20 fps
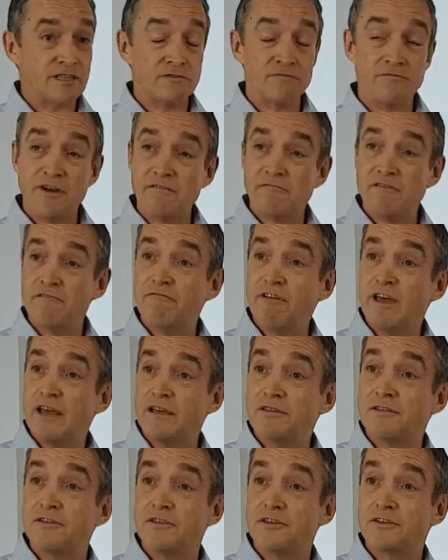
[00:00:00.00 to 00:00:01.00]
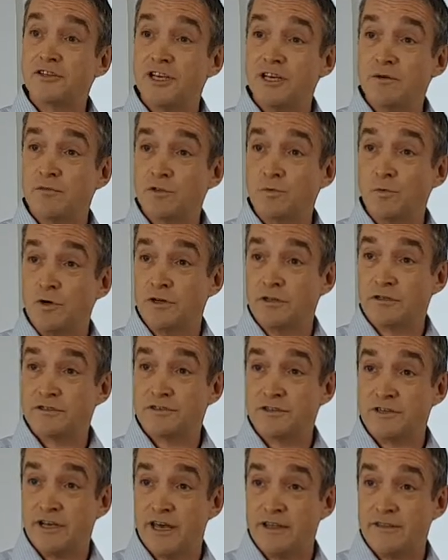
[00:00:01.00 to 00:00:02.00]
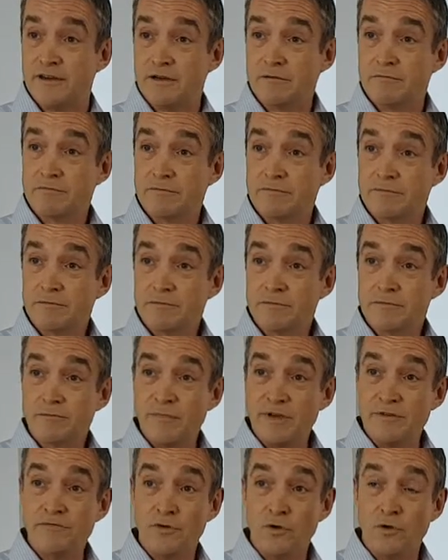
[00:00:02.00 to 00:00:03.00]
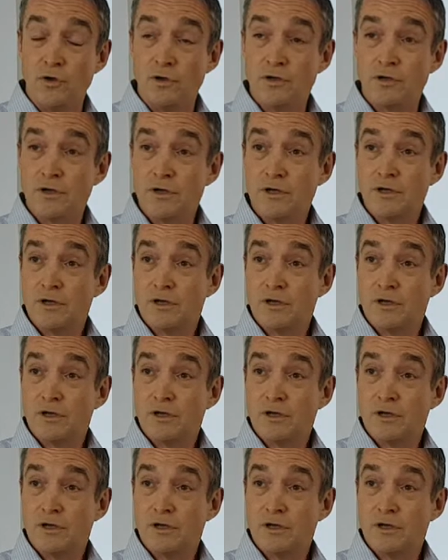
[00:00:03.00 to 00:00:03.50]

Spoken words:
It's very rare that the team has worked together before.